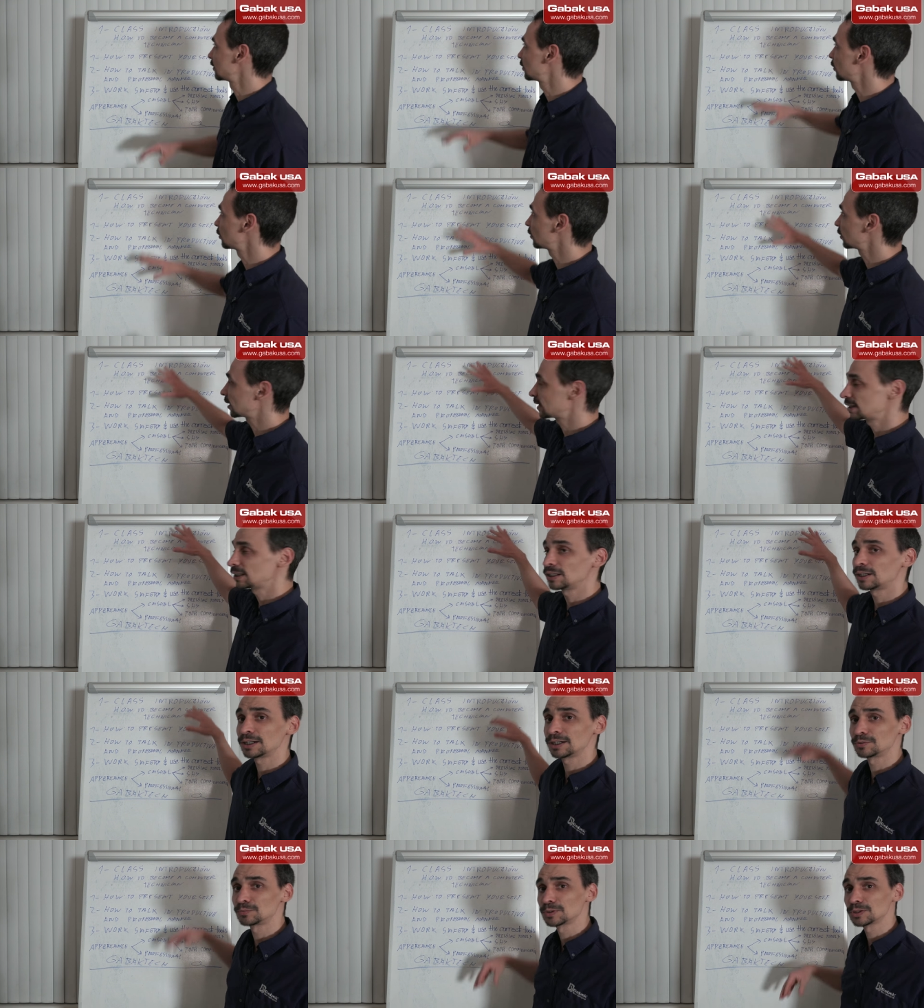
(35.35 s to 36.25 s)
So here
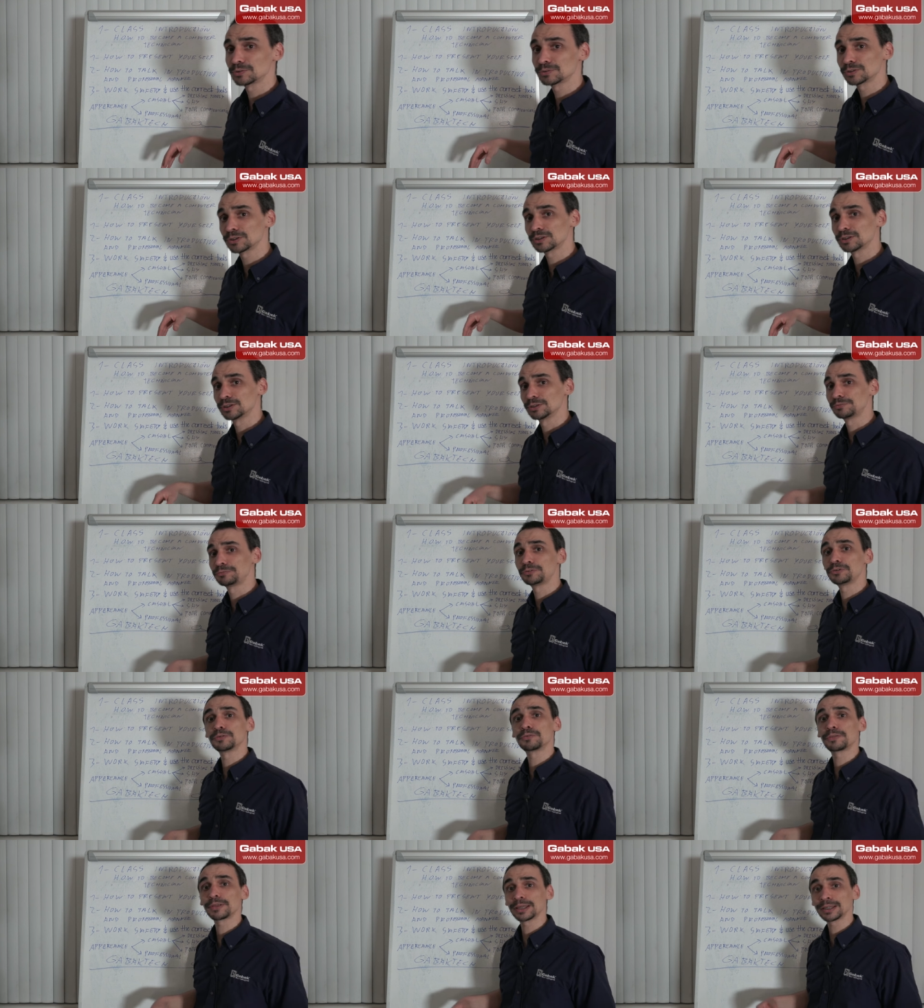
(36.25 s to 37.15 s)
I wrote a
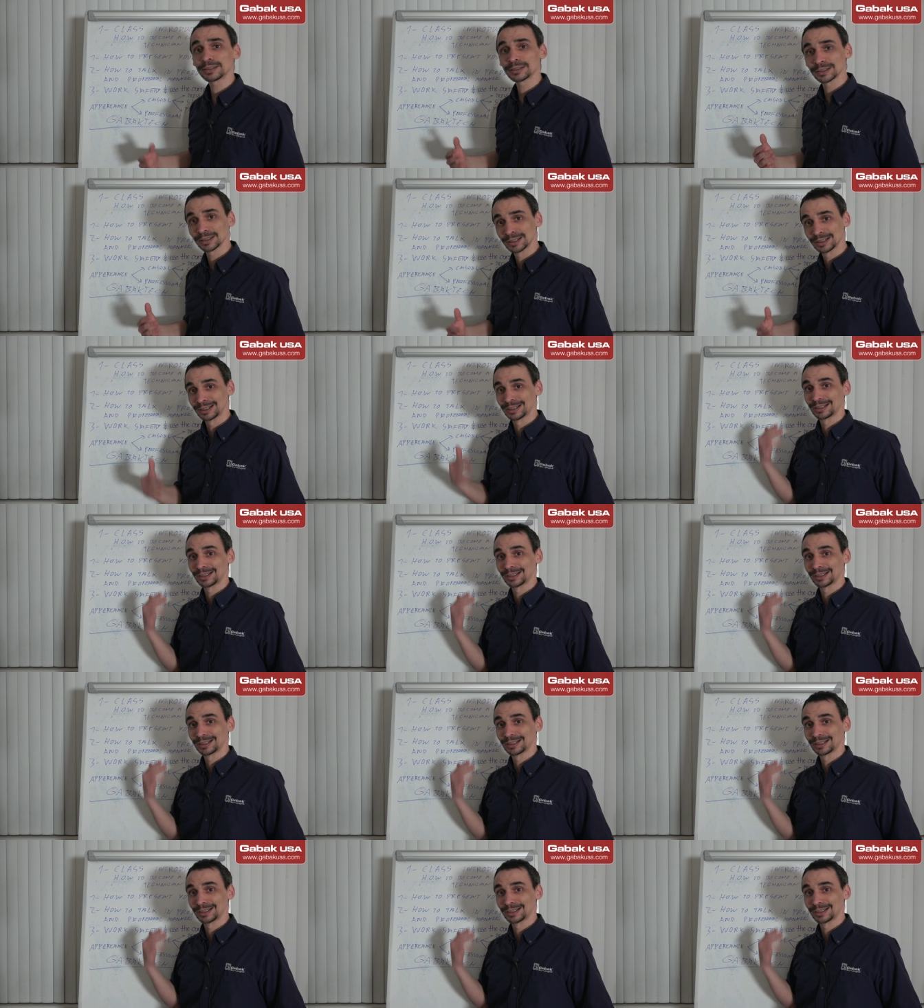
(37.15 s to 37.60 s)
few things.